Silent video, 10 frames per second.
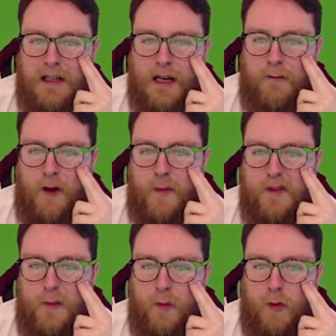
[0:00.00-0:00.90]
A phobie's
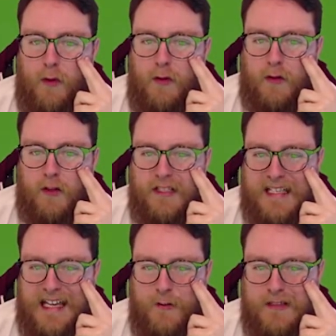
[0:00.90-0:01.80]
been brought on because
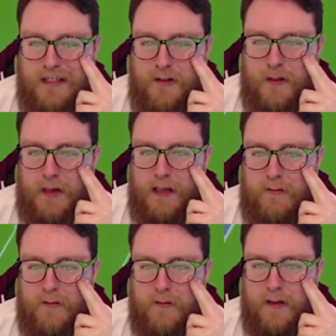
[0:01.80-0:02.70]
King was injured, I believe.
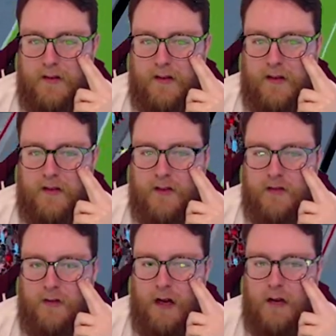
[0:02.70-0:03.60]
He's
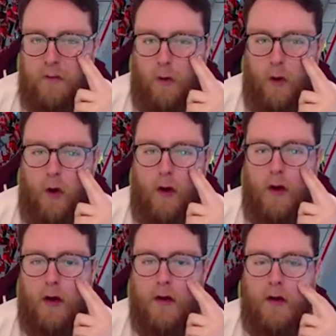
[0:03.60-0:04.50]
stride. Oh!
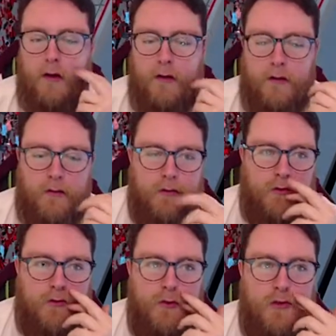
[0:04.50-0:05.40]

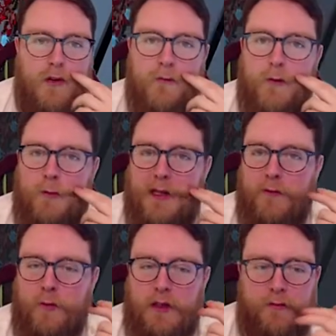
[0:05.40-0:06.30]
Strode straight through the middle
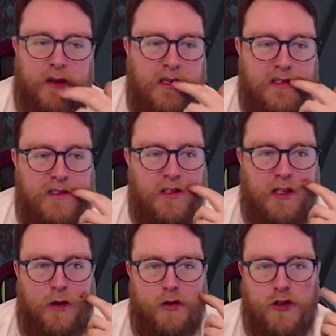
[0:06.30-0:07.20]
of all the defenders. Took
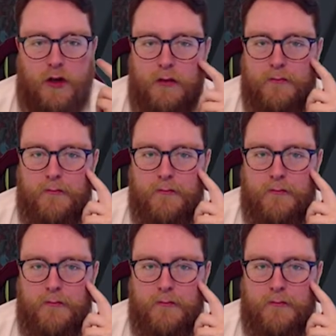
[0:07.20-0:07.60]
the long shot.